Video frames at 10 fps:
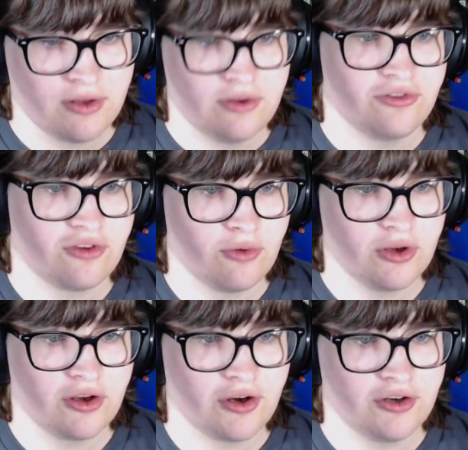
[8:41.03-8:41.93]
so what
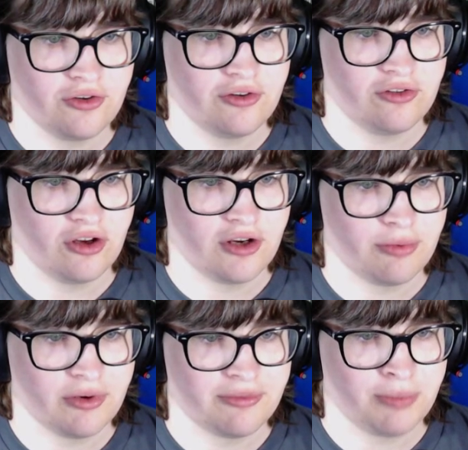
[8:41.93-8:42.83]
you're going to do is you're going to
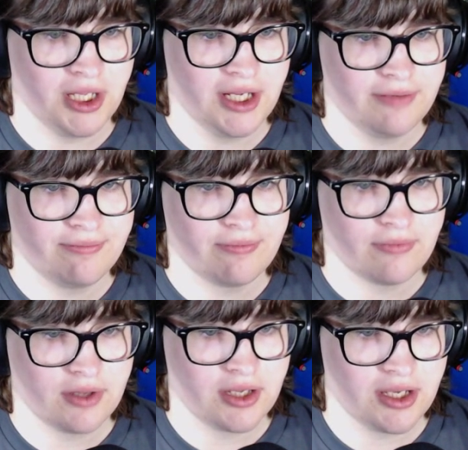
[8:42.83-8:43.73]
press play,
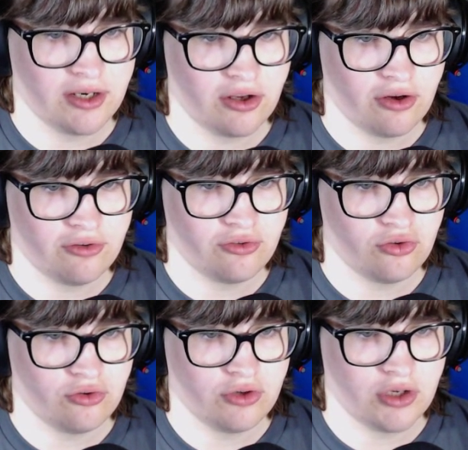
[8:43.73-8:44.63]
and you're going
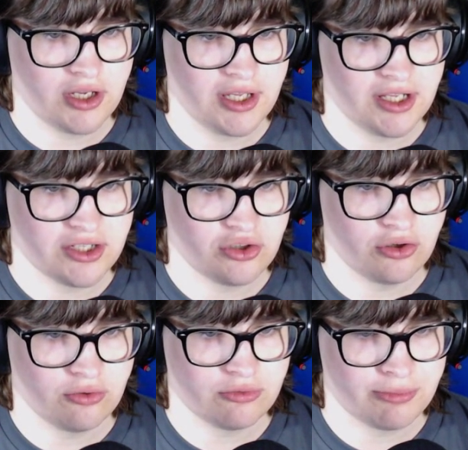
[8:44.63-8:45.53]
to hit
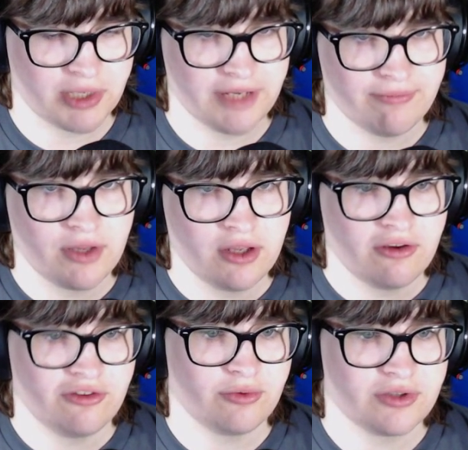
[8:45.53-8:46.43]
toggle repeat.
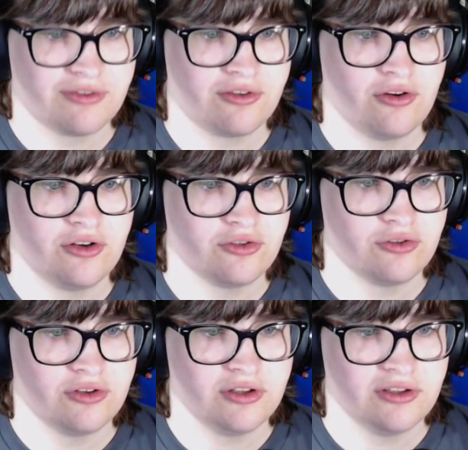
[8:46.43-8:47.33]
So what that's going to
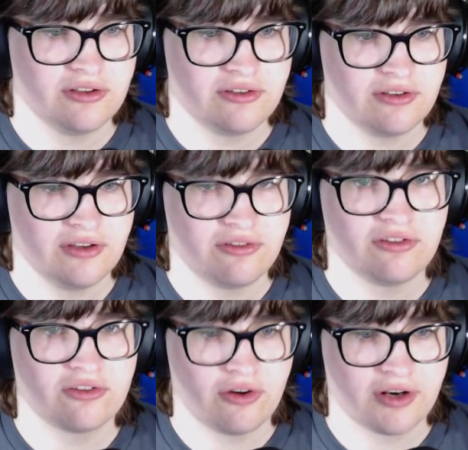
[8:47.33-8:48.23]
do is it's
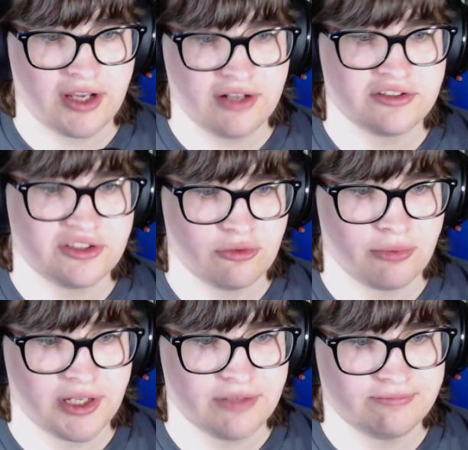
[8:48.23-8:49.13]
just going to endlessly
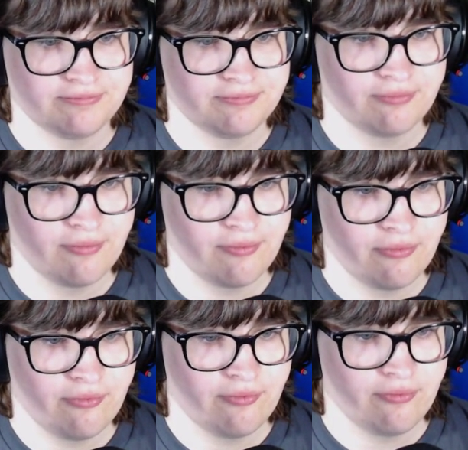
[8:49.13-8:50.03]
repeat. Quite an event
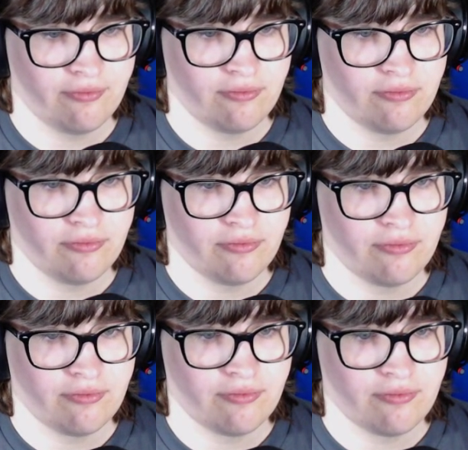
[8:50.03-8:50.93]
to behold. The
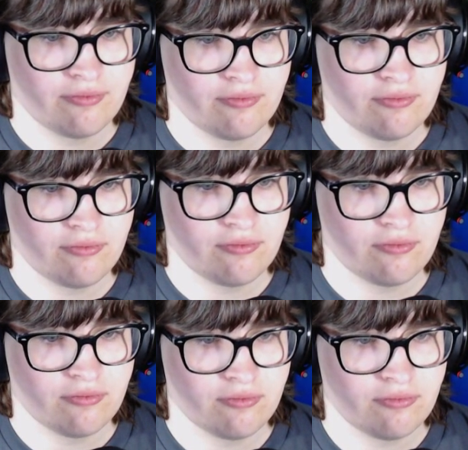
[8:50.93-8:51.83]
lazy brown
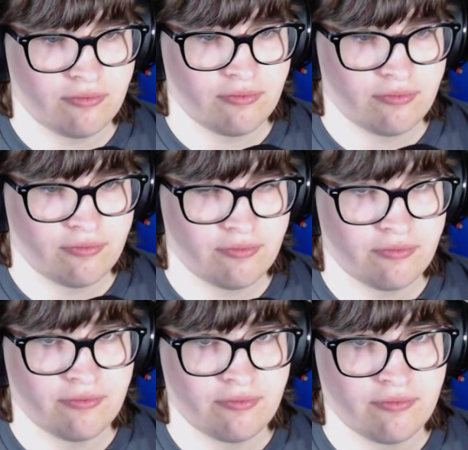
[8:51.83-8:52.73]
fox jumped over the
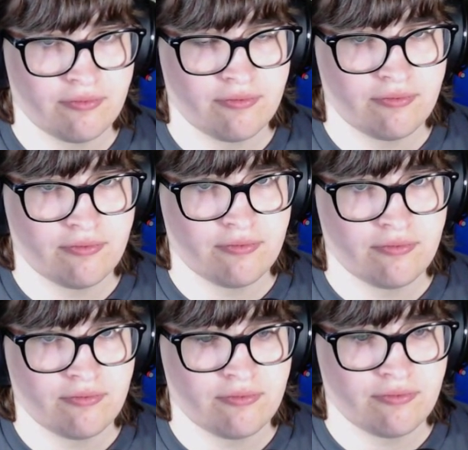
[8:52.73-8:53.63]
slow green
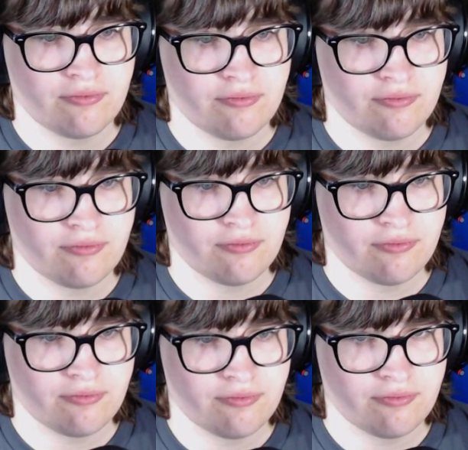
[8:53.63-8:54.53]
turtle, and it
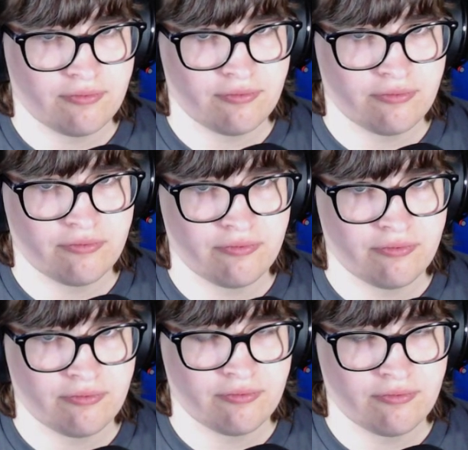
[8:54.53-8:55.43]
was quite an
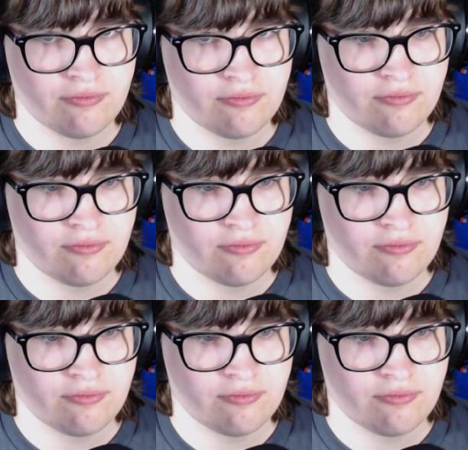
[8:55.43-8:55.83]
event to behold.